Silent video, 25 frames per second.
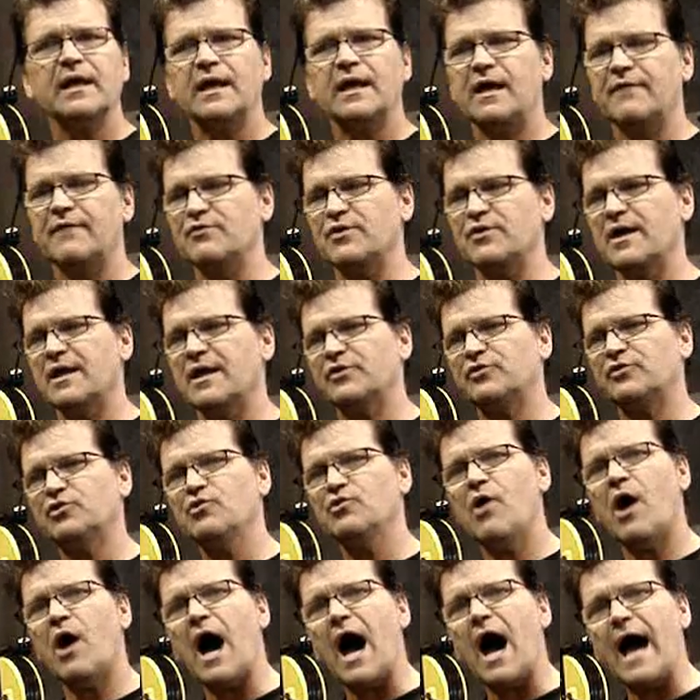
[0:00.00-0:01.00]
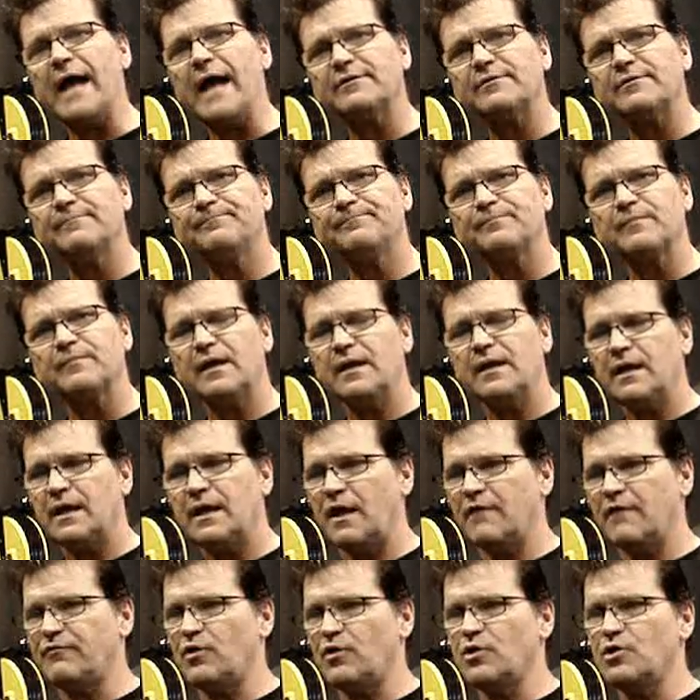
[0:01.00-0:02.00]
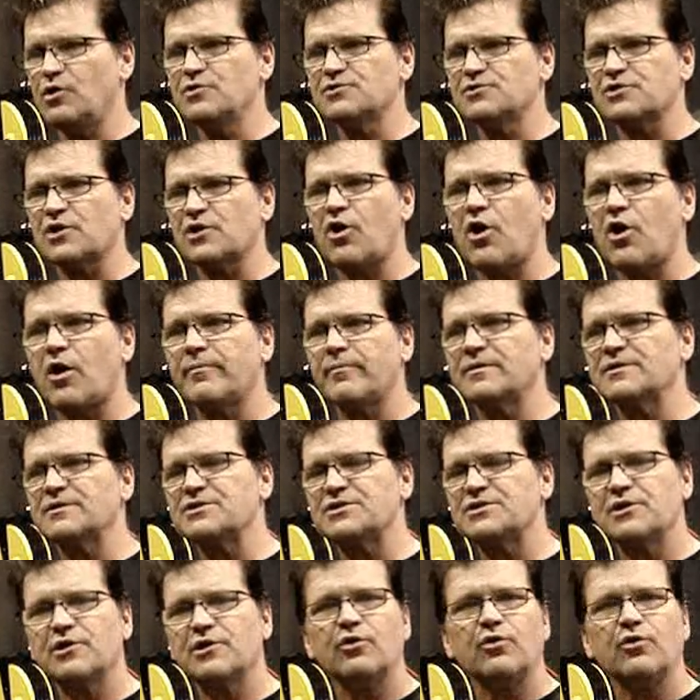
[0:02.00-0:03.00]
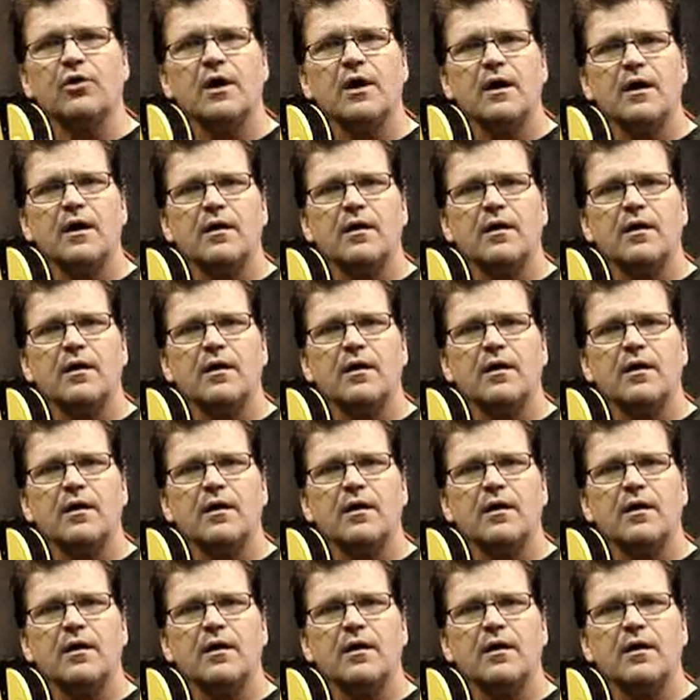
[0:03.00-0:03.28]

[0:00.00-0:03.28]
If you get it too hot, if you use a carbon steel